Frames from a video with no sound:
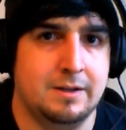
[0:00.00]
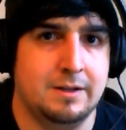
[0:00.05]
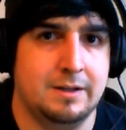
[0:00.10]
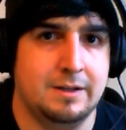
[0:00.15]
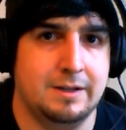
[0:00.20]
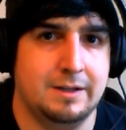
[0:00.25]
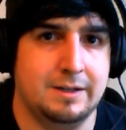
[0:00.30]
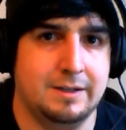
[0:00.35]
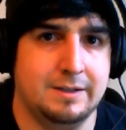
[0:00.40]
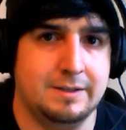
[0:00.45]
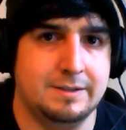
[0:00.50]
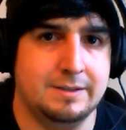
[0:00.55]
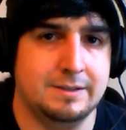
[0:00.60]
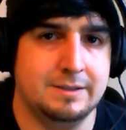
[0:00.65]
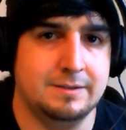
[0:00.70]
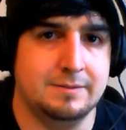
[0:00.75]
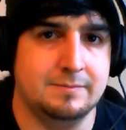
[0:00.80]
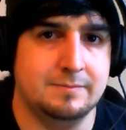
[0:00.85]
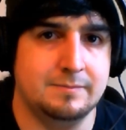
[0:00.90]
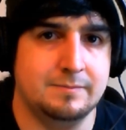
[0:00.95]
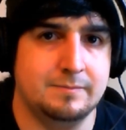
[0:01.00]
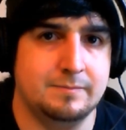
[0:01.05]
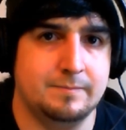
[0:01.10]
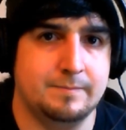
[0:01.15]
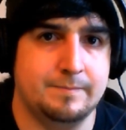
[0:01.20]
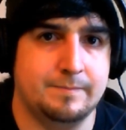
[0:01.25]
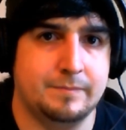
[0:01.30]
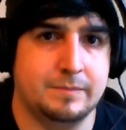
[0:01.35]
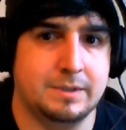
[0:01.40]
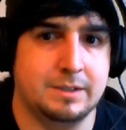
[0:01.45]
And,
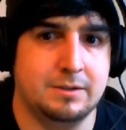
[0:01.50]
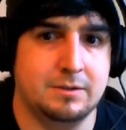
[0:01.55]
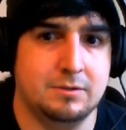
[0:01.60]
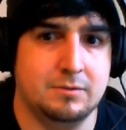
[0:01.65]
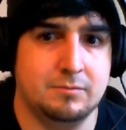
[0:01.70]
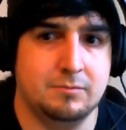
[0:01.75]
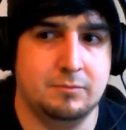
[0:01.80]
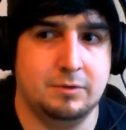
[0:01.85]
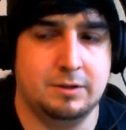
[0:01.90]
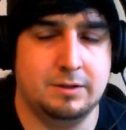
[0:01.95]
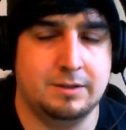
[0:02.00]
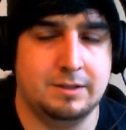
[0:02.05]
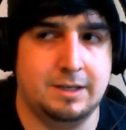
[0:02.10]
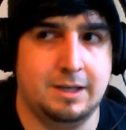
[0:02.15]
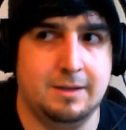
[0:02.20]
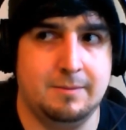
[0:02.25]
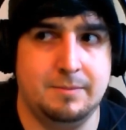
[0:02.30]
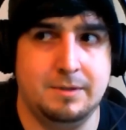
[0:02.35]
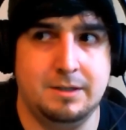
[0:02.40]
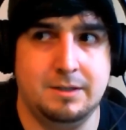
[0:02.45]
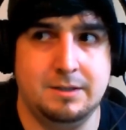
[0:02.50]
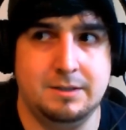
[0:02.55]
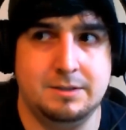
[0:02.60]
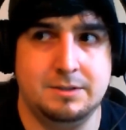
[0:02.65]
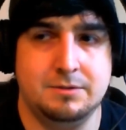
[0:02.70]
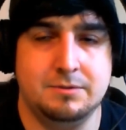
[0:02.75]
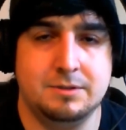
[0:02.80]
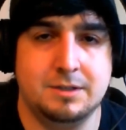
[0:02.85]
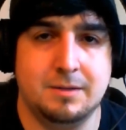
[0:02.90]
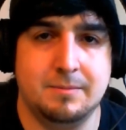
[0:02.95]
with the
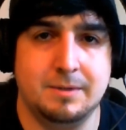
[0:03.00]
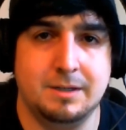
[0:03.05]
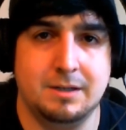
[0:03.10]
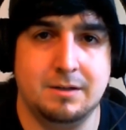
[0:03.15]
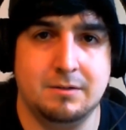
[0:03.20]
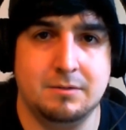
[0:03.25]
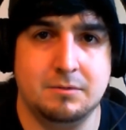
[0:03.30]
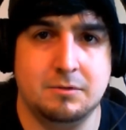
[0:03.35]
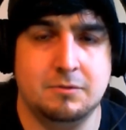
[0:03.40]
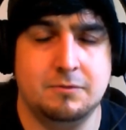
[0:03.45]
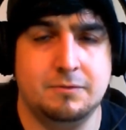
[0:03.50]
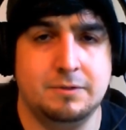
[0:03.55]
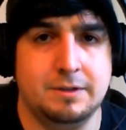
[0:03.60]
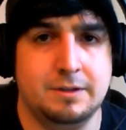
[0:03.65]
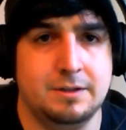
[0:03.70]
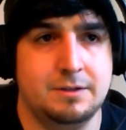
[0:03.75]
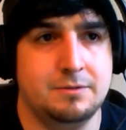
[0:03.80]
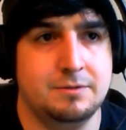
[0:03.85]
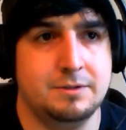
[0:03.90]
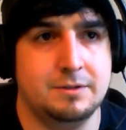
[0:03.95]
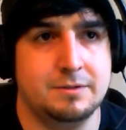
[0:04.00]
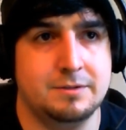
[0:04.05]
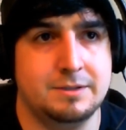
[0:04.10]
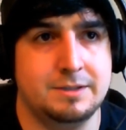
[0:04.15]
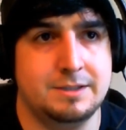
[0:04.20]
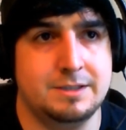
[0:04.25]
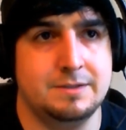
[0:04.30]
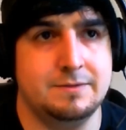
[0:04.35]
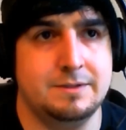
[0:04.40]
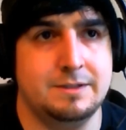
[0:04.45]
KP2 coming out, hopefully they do another
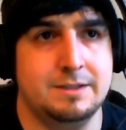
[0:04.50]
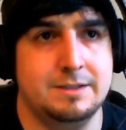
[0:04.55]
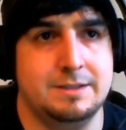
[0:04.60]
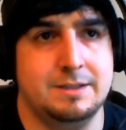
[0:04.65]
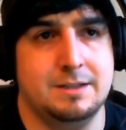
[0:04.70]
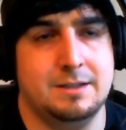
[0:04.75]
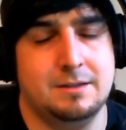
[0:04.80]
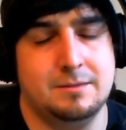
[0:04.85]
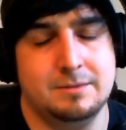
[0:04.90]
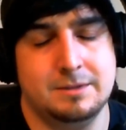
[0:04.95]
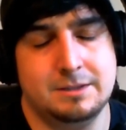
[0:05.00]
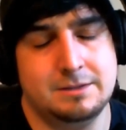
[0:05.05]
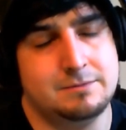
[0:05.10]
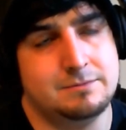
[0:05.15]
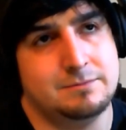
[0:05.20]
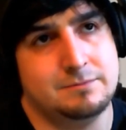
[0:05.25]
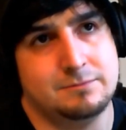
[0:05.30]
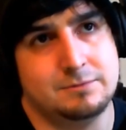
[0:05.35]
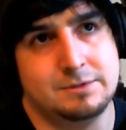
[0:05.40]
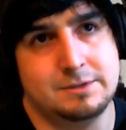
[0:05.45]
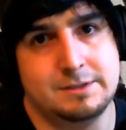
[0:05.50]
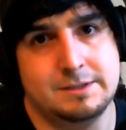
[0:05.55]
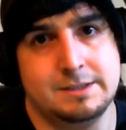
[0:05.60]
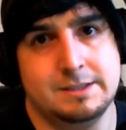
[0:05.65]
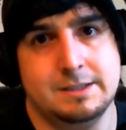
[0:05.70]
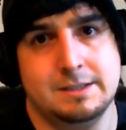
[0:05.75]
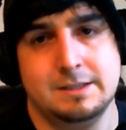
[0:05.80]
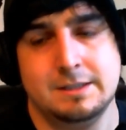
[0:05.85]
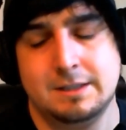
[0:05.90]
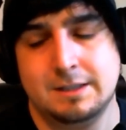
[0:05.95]
season of ESL, but we'll see.
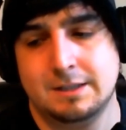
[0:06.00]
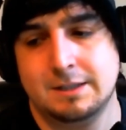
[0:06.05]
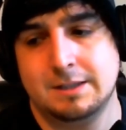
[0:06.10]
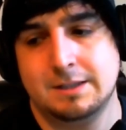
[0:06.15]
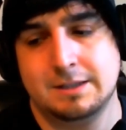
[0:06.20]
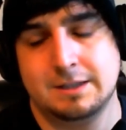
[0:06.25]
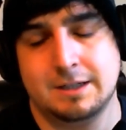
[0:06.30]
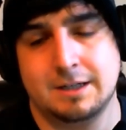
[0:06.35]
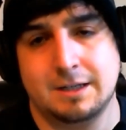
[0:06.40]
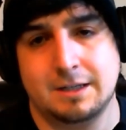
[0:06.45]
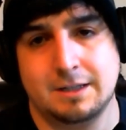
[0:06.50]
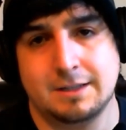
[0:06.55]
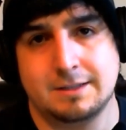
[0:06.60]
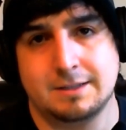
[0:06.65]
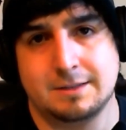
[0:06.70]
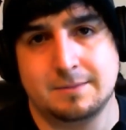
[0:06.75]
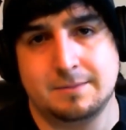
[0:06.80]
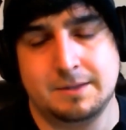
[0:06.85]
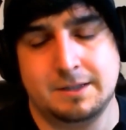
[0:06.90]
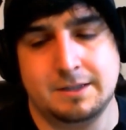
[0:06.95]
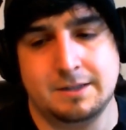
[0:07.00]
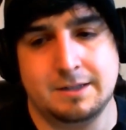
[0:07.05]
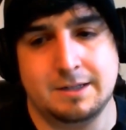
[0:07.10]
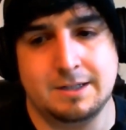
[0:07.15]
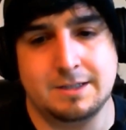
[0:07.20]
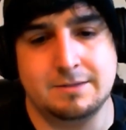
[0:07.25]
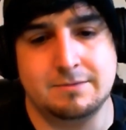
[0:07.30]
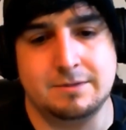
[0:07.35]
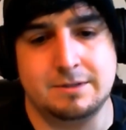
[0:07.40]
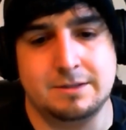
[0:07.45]
I'd like to compete in that
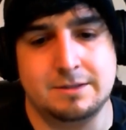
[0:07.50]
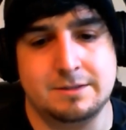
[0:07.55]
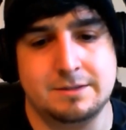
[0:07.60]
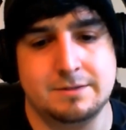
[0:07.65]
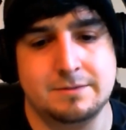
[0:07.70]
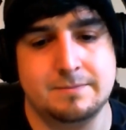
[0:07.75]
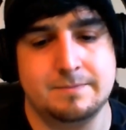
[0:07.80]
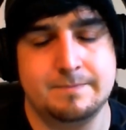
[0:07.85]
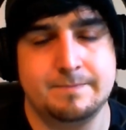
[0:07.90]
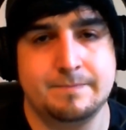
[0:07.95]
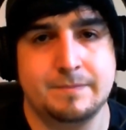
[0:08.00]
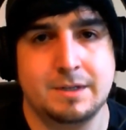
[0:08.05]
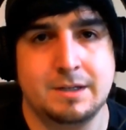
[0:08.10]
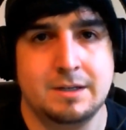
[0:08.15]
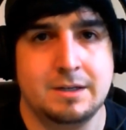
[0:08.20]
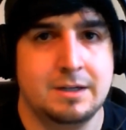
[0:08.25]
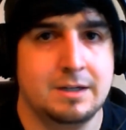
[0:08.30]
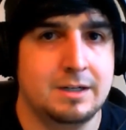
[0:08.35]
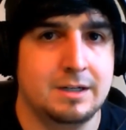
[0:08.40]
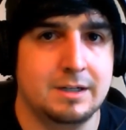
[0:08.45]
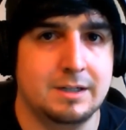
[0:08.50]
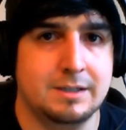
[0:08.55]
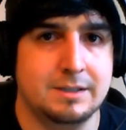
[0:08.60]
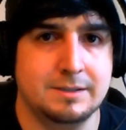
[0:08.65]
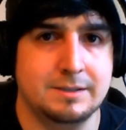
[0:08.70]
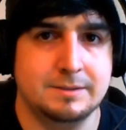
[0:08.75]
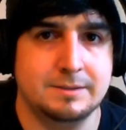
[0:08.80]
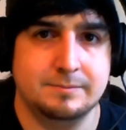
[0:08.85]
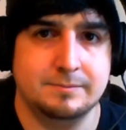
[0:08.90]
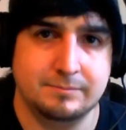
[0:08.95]
as well. So,
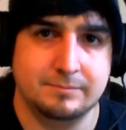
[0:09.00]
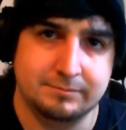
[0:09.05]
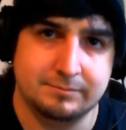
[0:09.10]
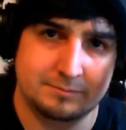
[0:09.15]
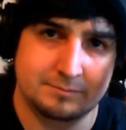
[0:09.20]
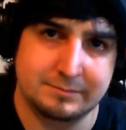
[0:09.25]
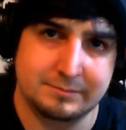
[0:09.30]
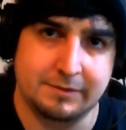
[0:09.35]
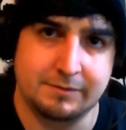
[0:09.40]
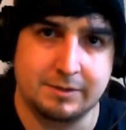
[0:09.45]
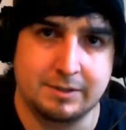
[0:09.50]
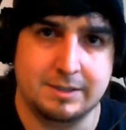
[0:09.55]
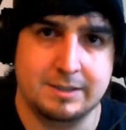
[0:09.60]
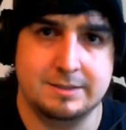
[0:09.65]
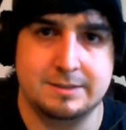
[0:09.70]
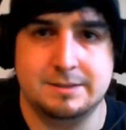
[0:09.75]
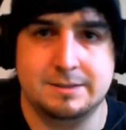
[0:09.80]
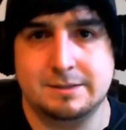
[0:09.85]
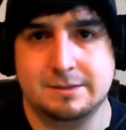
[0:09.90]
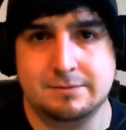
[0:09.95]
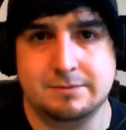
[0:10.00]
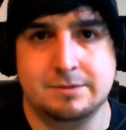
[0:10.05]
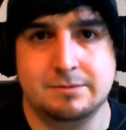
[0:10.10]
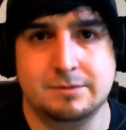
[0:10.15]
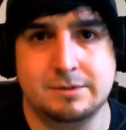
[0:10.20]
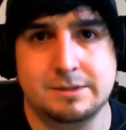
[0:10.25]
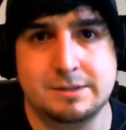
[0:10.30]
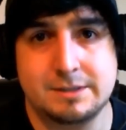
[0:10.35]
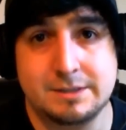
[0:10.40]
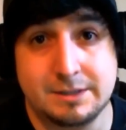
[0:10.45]
love you guys, and we
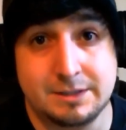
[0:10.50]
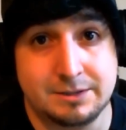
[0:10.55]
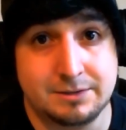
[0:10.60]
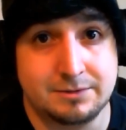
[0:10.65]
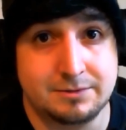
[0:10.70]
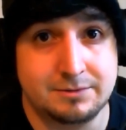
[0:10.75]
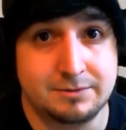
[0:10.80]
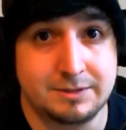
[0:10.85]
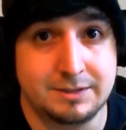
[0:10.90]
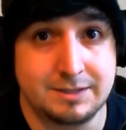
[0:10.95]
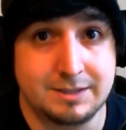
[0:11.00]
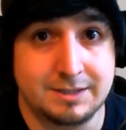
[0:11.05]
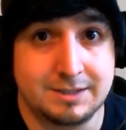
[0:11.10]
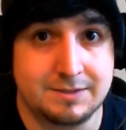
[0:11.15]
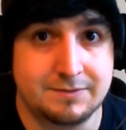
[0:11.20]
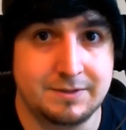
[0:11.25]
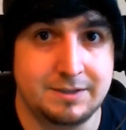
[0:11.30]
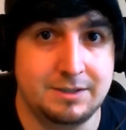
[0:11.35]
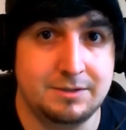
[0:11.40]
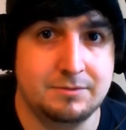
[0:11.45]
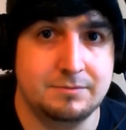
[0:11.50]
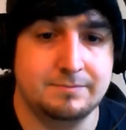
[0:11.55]
will see you in the next video.